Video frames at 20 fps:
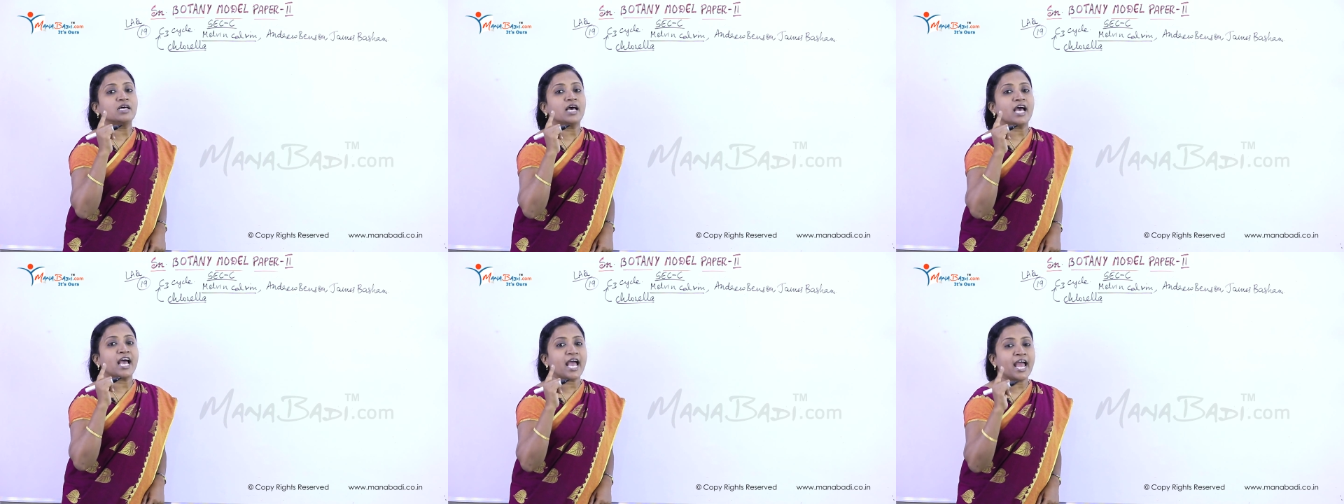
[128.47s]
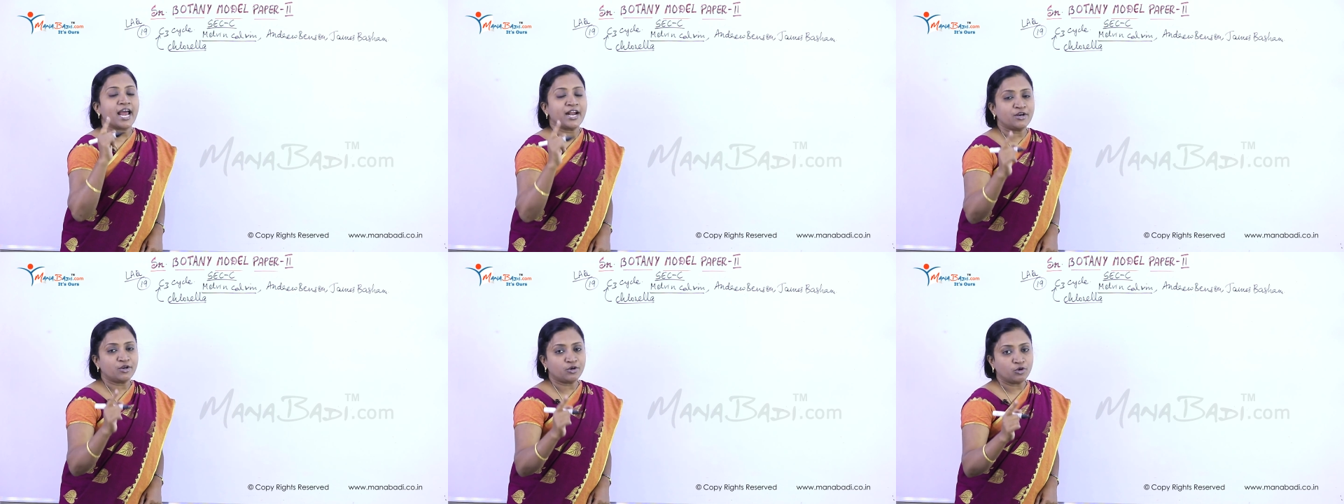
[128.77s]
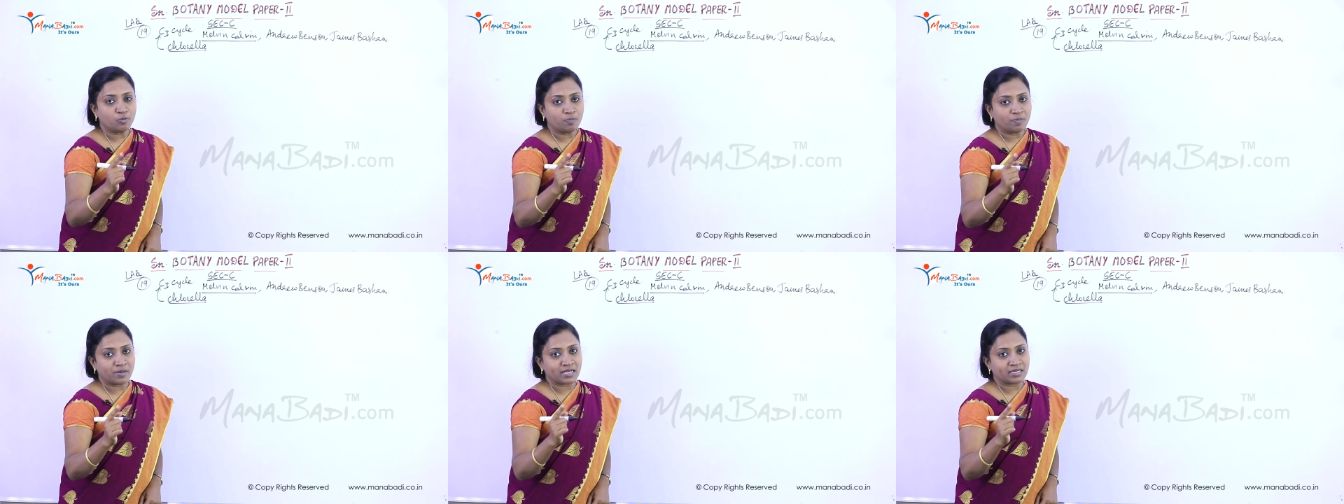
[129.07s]

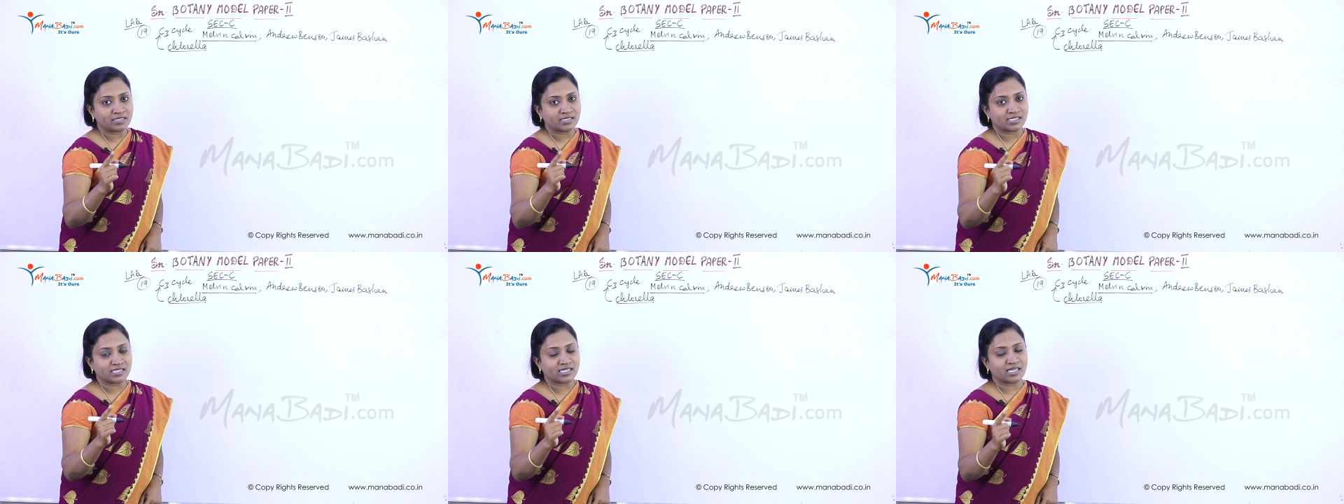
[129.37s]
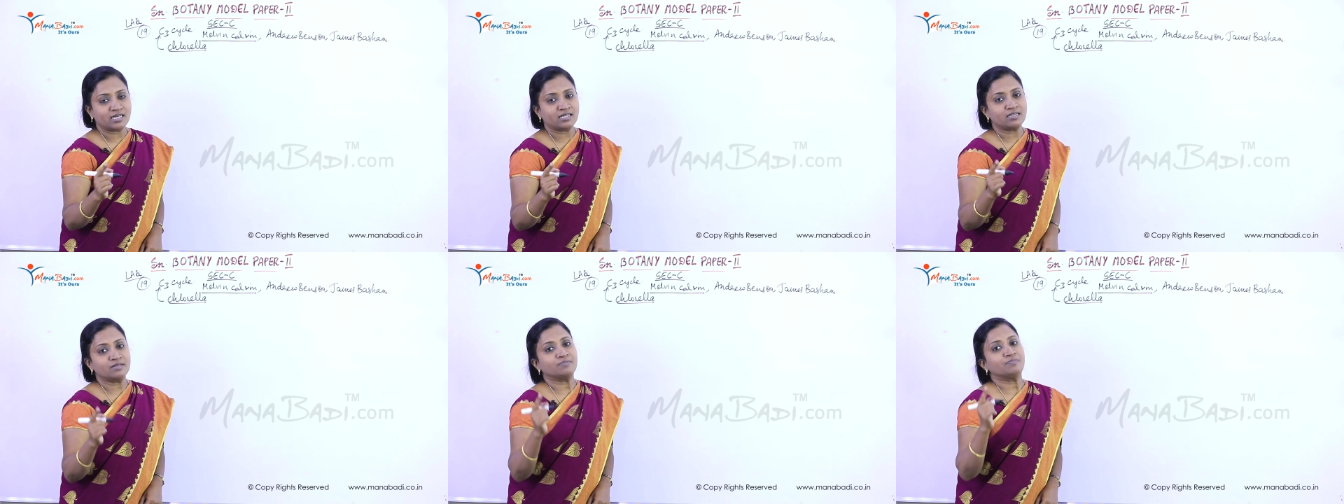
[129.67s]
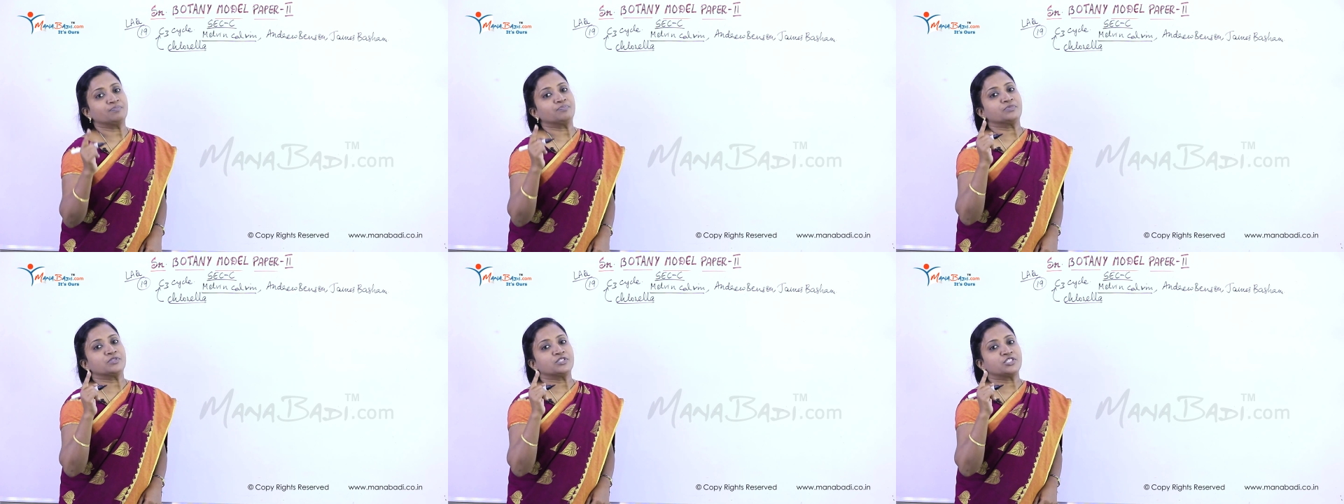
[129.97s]
Andrew Benson,
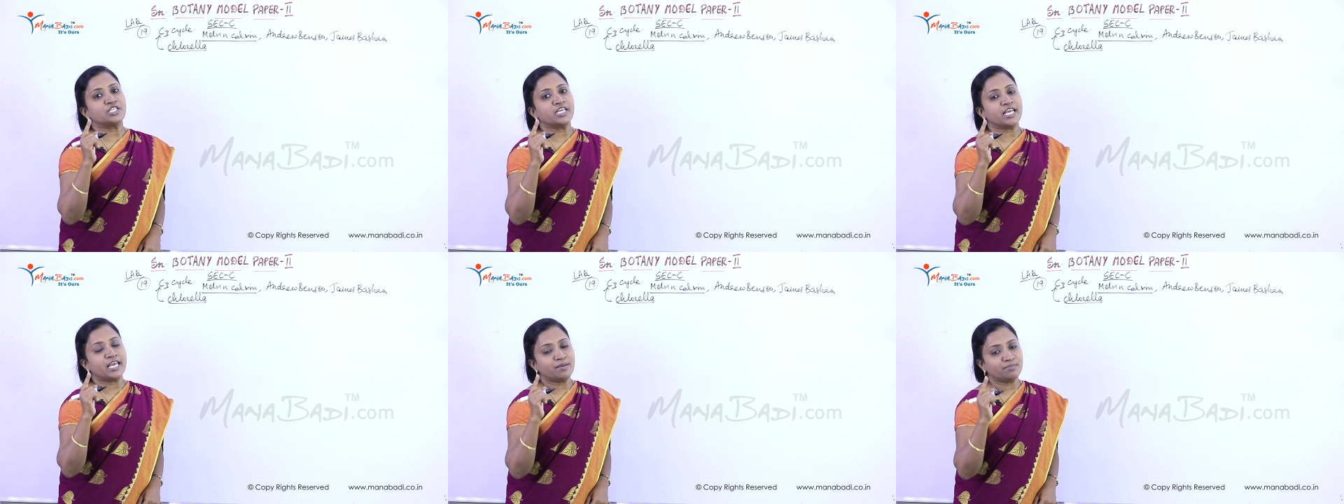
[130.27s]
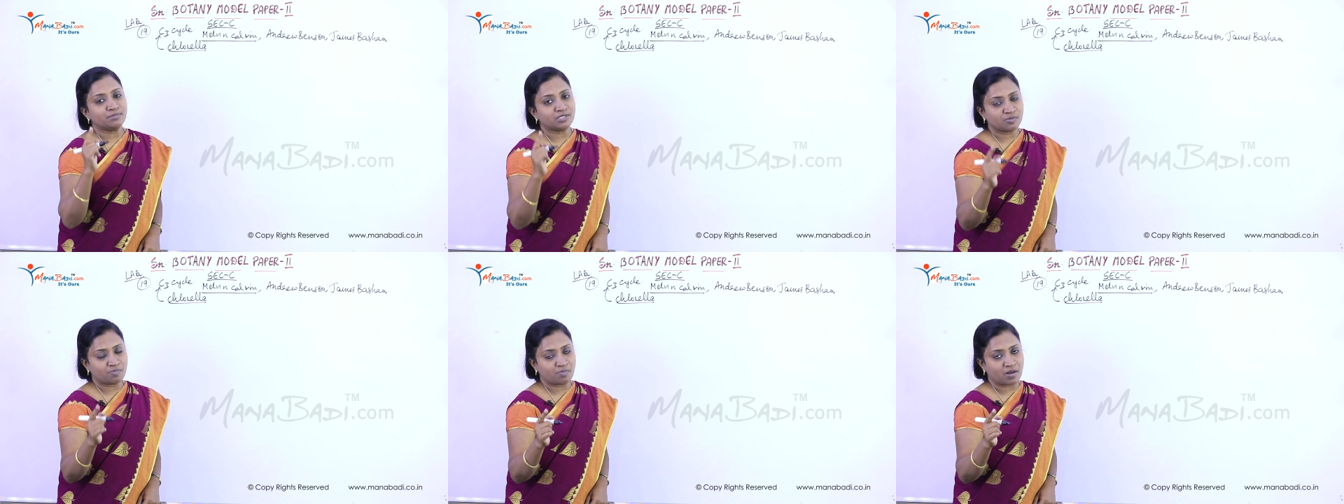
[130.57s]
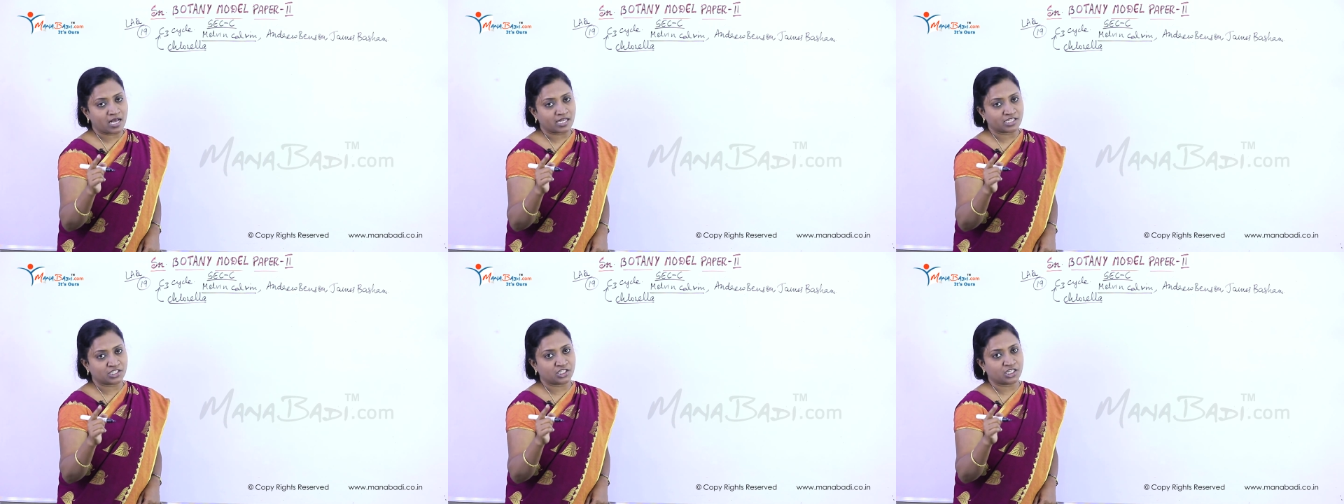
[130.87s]
James
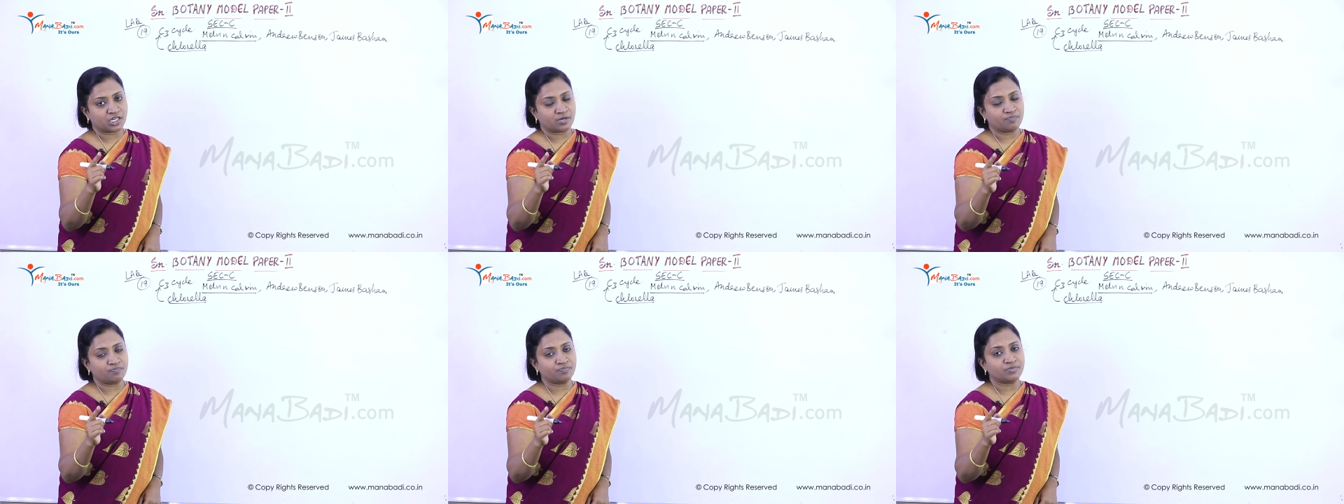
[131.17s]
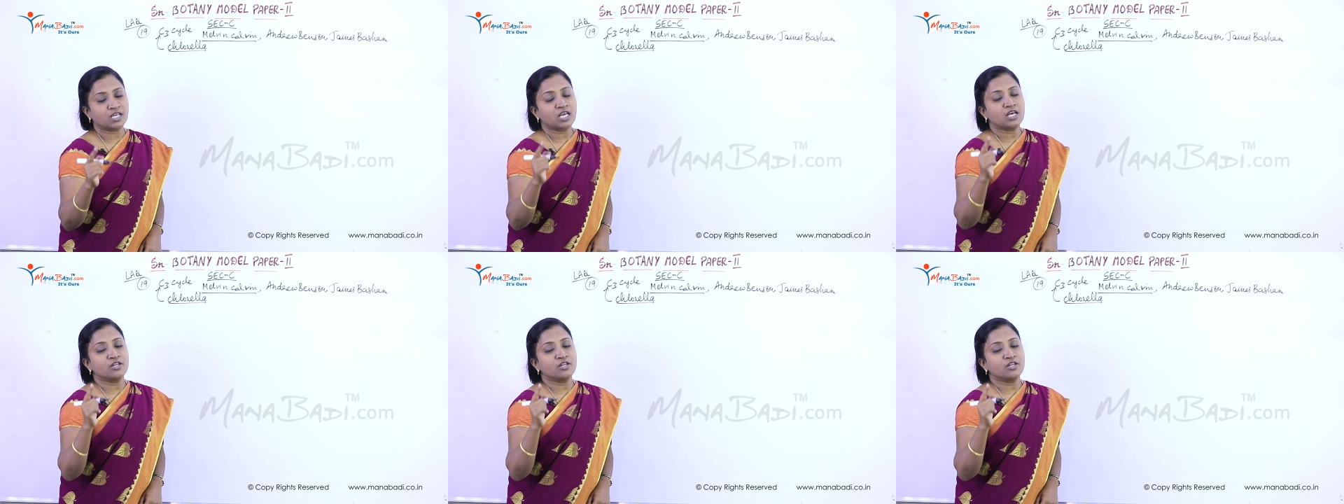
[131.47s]
Basham,